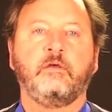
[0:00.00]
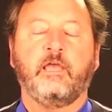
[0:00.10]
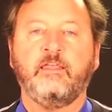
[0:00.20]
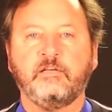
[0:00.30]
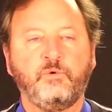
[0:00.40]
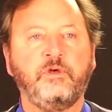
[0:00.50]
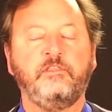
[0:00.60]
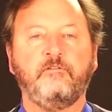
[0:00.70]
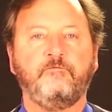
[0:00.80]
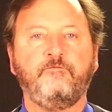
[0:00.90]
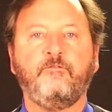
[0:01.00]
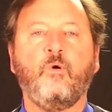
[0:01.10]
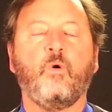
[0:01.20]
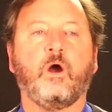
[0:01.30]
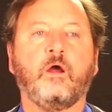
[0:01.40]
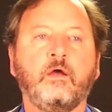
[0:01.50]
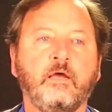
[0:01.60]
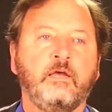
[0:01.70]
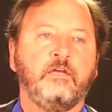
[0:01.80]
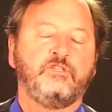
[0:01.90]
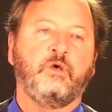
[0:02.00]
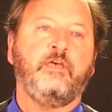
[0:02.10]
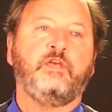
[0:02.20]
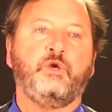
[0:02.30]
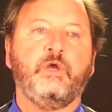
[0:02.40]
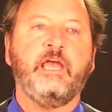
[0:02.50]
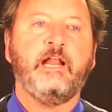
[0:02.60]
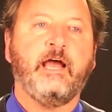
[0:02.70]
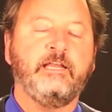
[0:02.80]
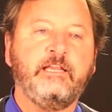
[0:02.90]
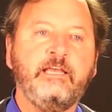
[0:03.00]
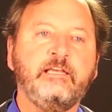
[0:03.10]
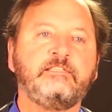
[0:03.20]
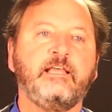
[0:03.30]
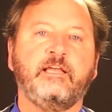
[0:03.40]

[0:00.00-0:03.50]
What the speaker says: Okay, that's what they're for. So they create ideas,